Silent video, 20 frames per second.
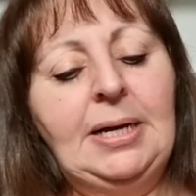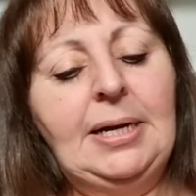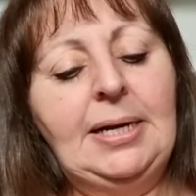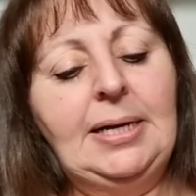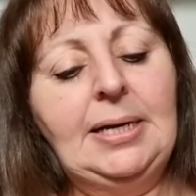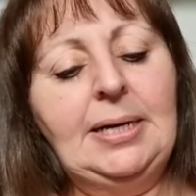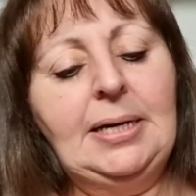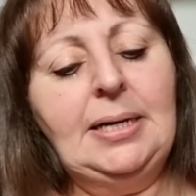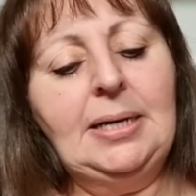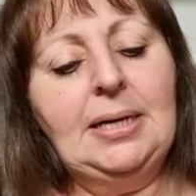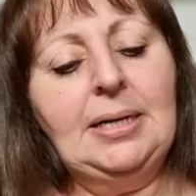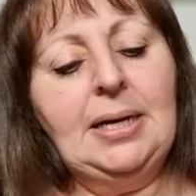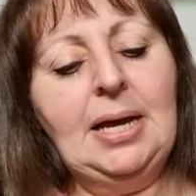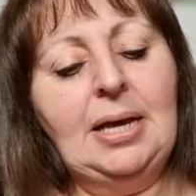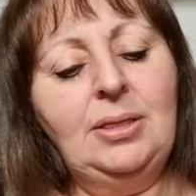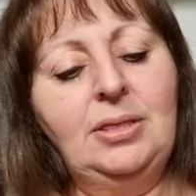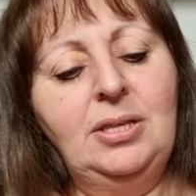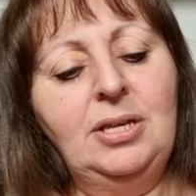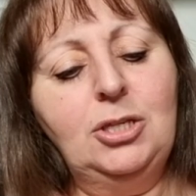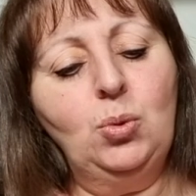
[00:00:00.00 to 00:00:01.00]
Uh,
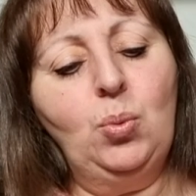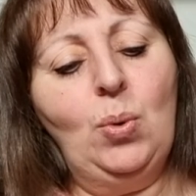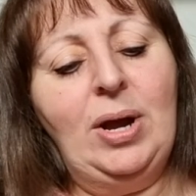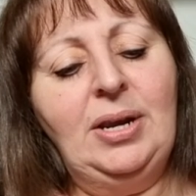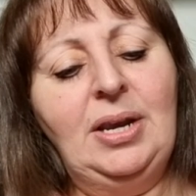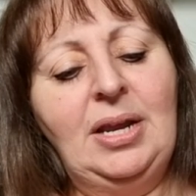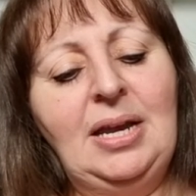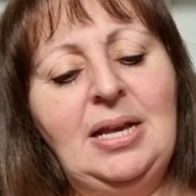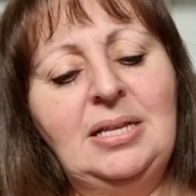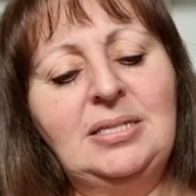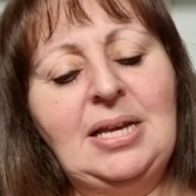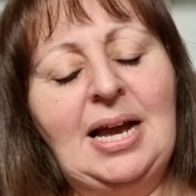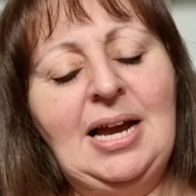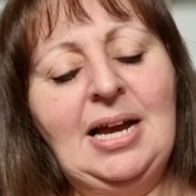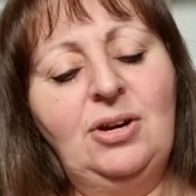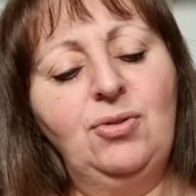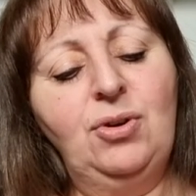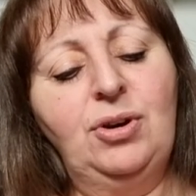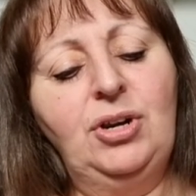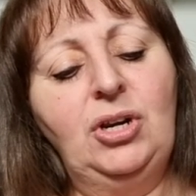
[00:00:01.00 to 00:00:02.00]
and this one is one
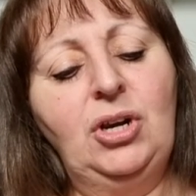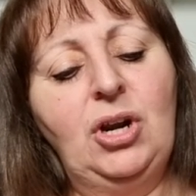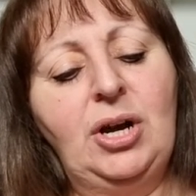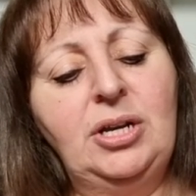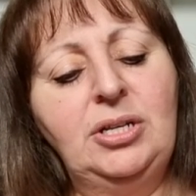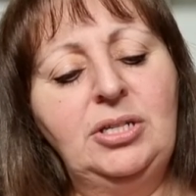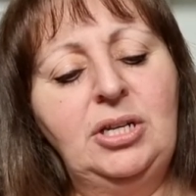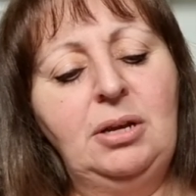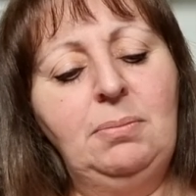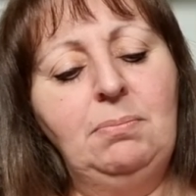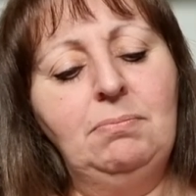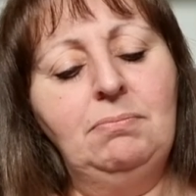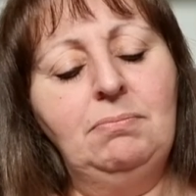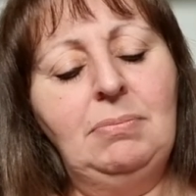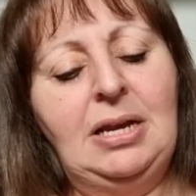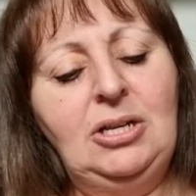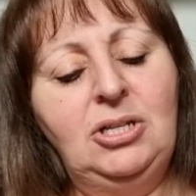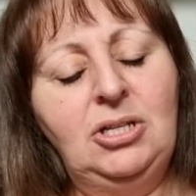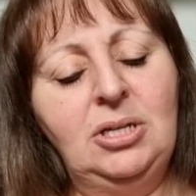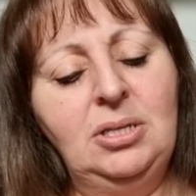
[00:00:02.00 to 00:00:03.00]
hundred ninety
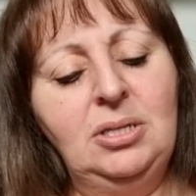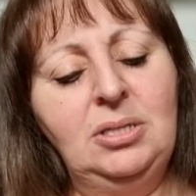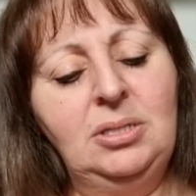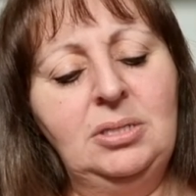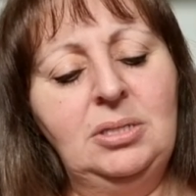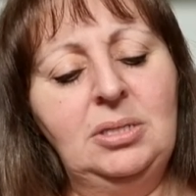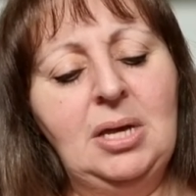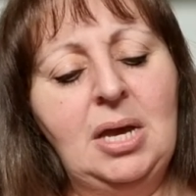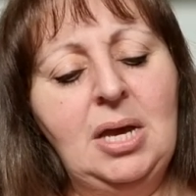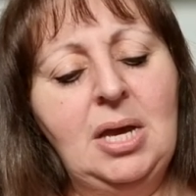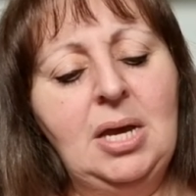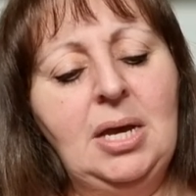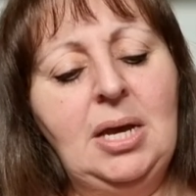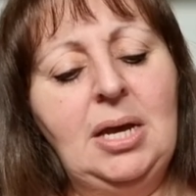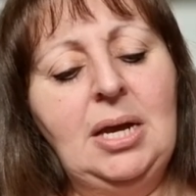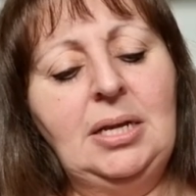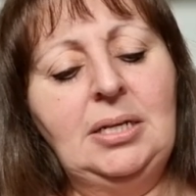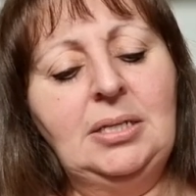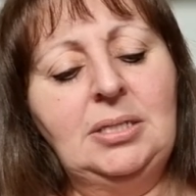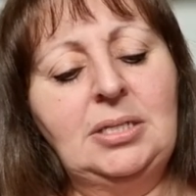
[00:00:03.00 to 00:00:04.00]
metres.
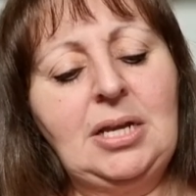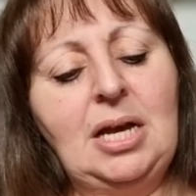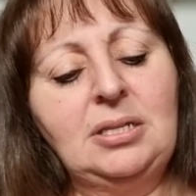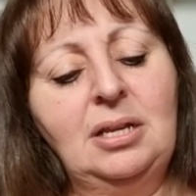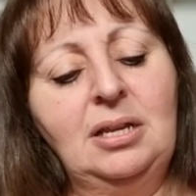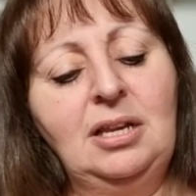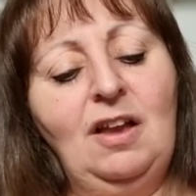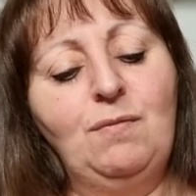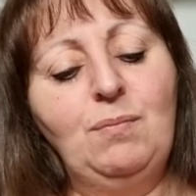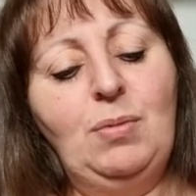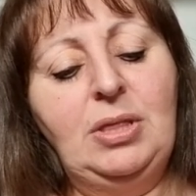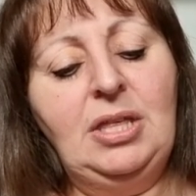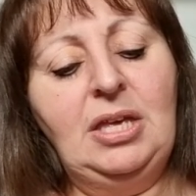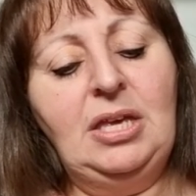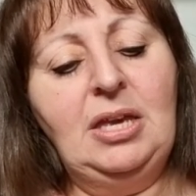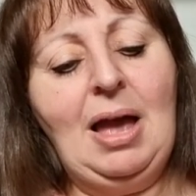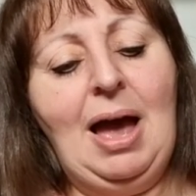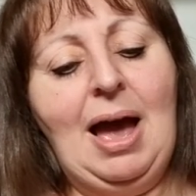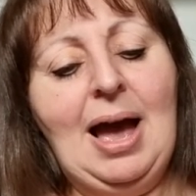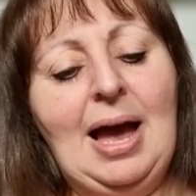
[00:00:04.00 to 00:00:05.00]
It doesn't give me the
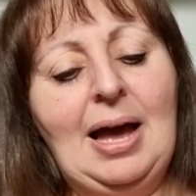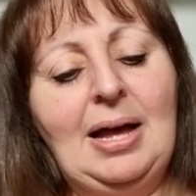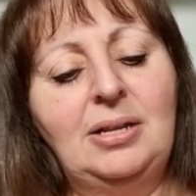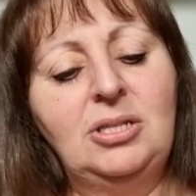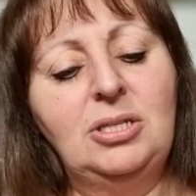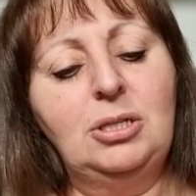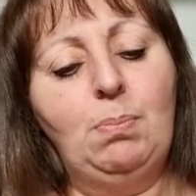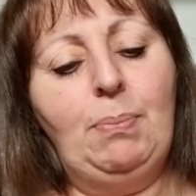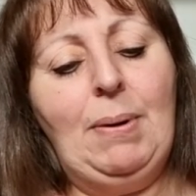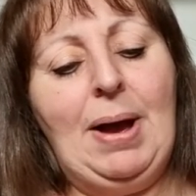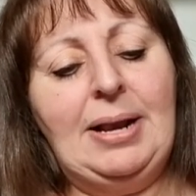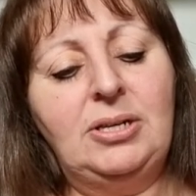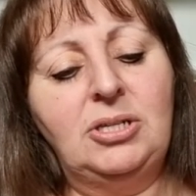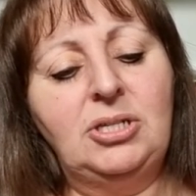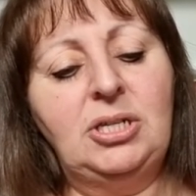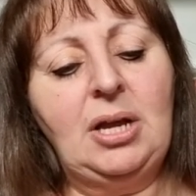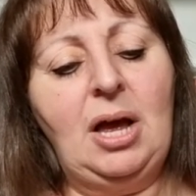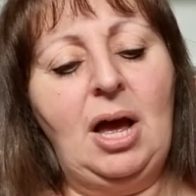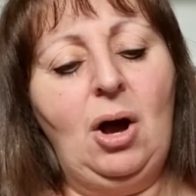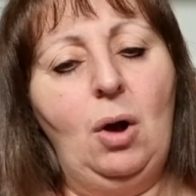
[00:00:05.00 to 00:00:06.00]
yards,
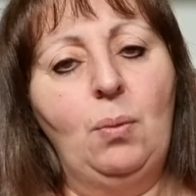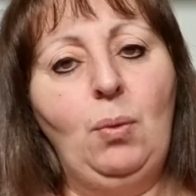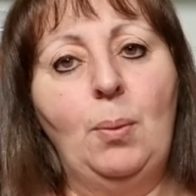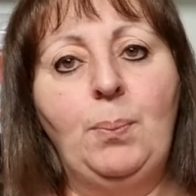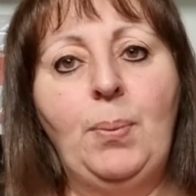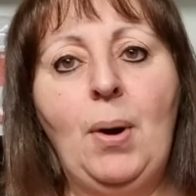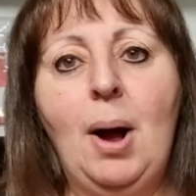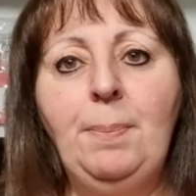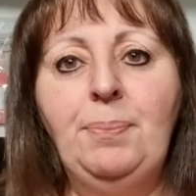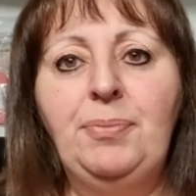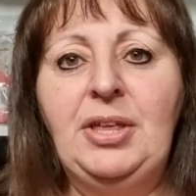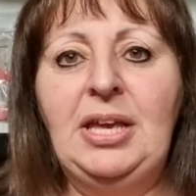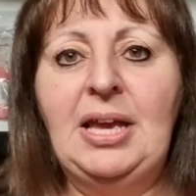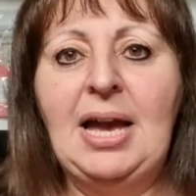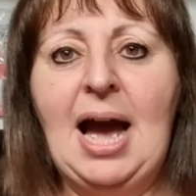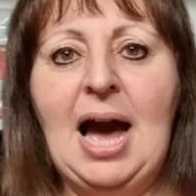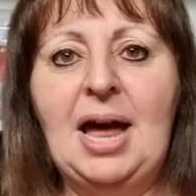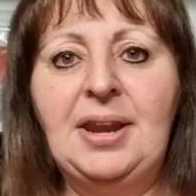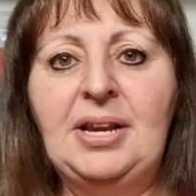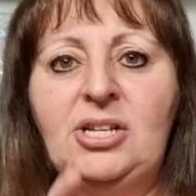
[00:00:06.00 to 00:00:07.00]
but I will pop the
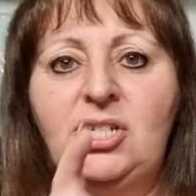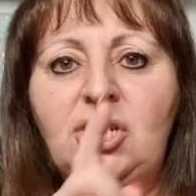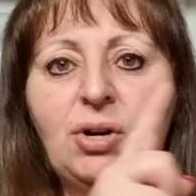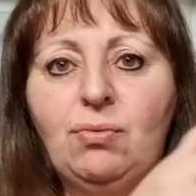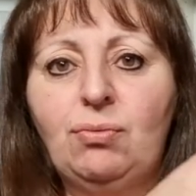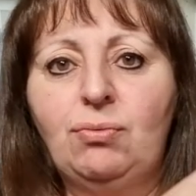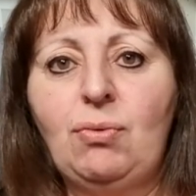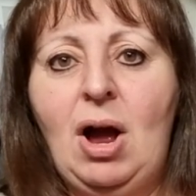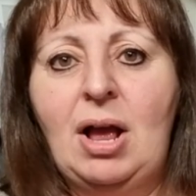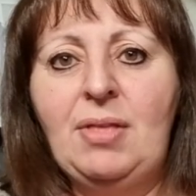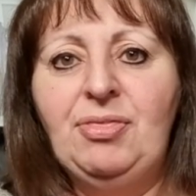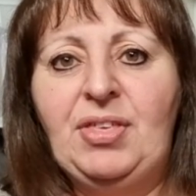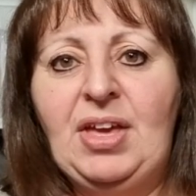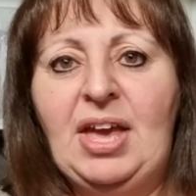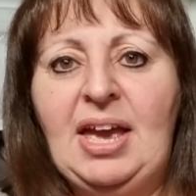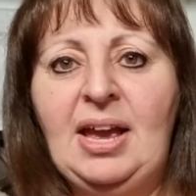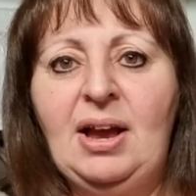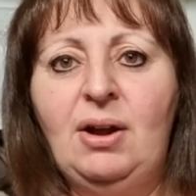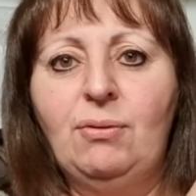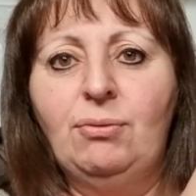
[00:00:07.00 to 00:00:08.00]
yardage right
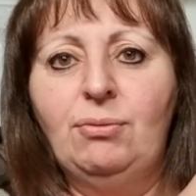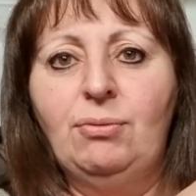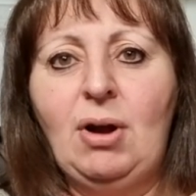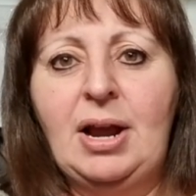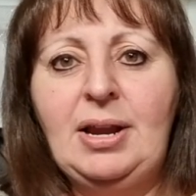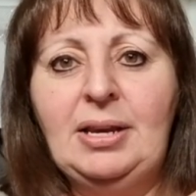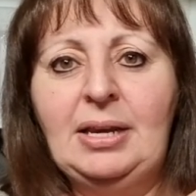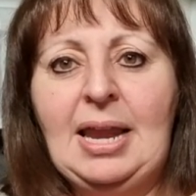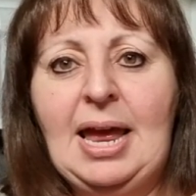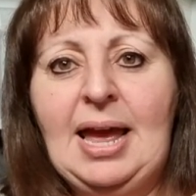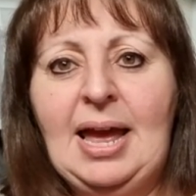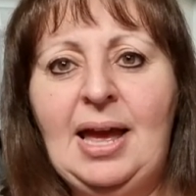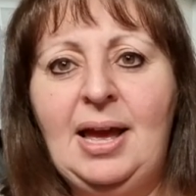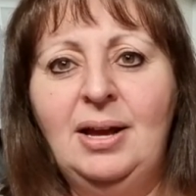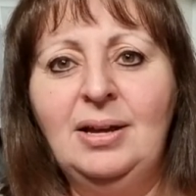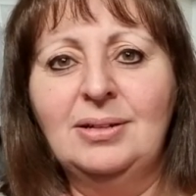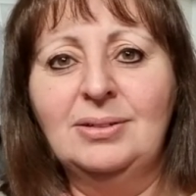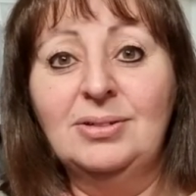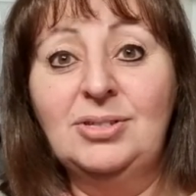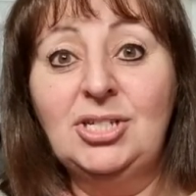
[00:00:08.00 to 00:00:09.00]
there, right
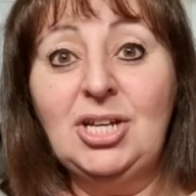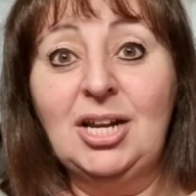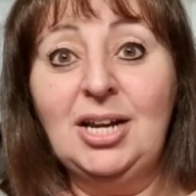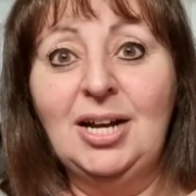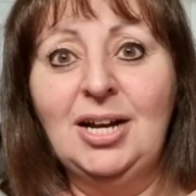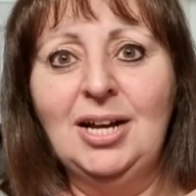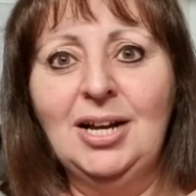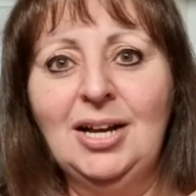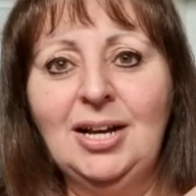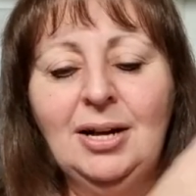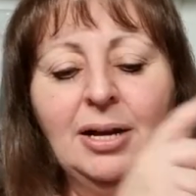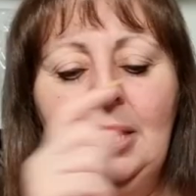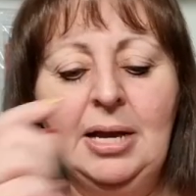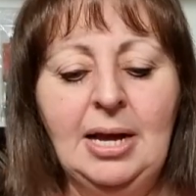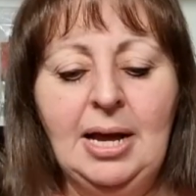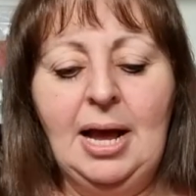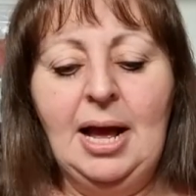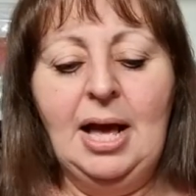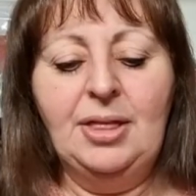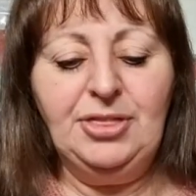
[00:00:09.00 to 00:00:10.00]
now. Ta-da!
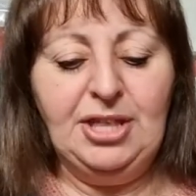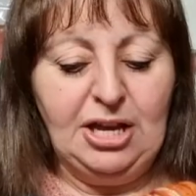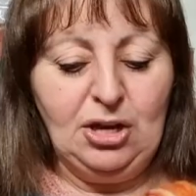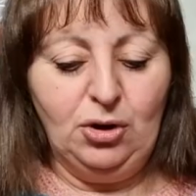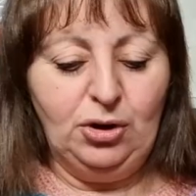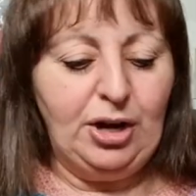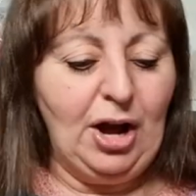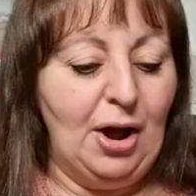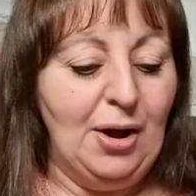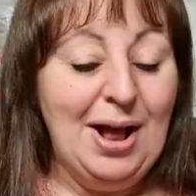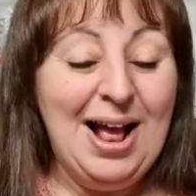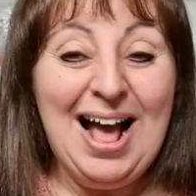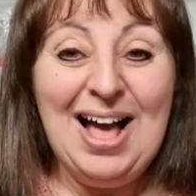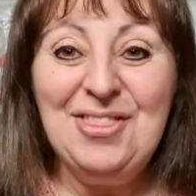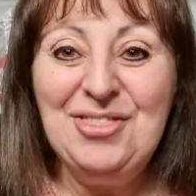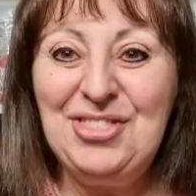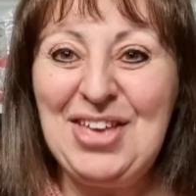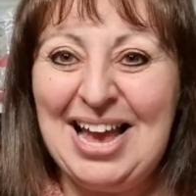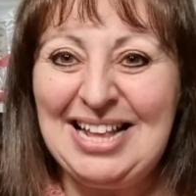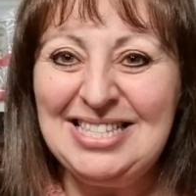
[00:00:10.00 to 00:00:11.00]
And there you go.
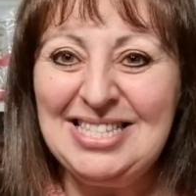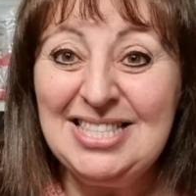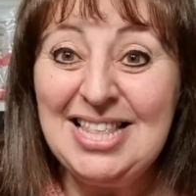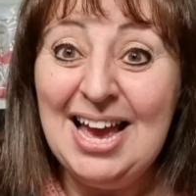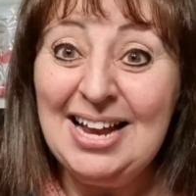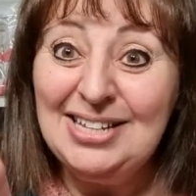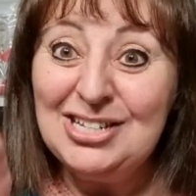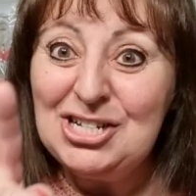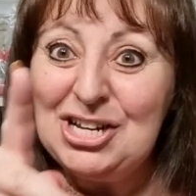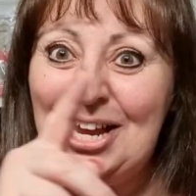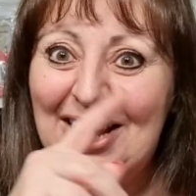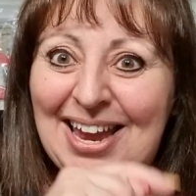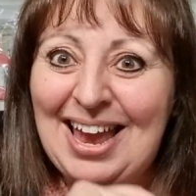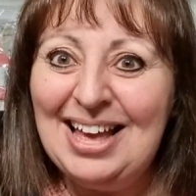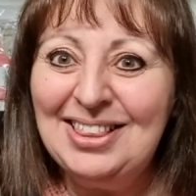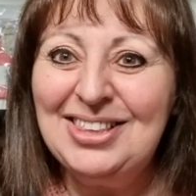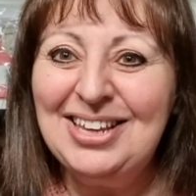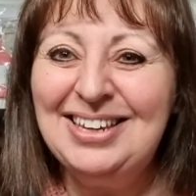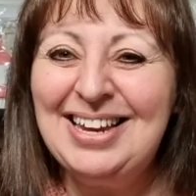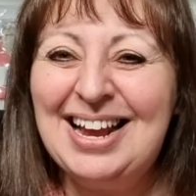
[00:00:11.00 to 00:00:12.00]
And that's that. Check
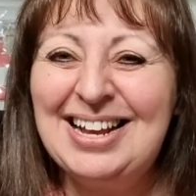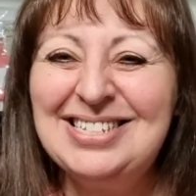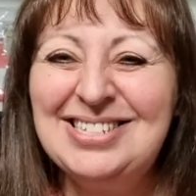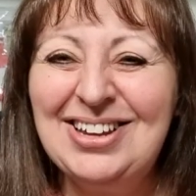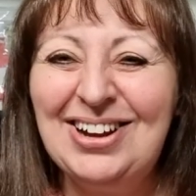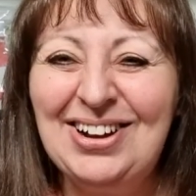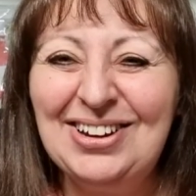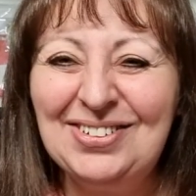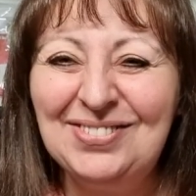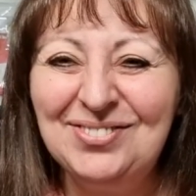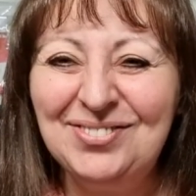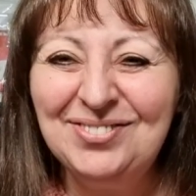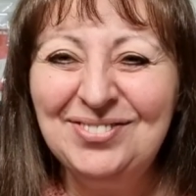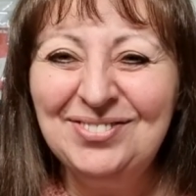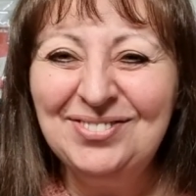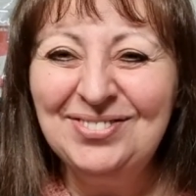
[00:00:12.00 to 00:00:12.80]
out the next item.